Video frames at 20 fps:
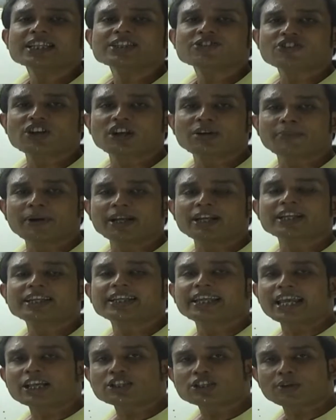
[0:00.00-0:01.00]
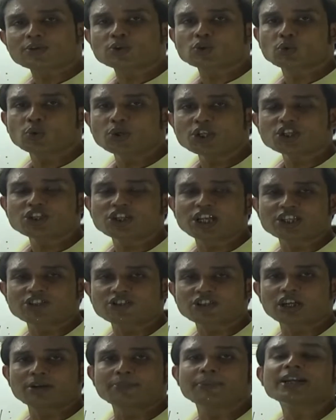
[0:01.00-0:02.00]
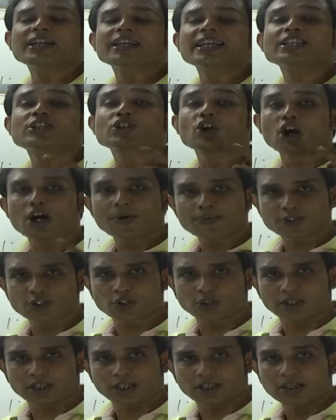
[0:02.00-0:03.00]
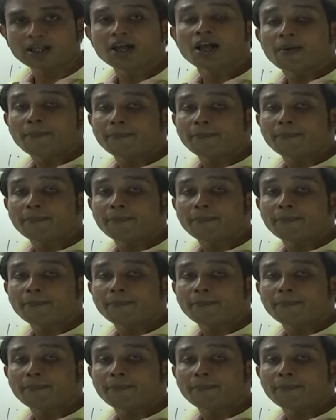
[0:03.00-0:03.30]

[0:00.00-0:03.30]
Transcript: case statement in case of switch case statement is optional,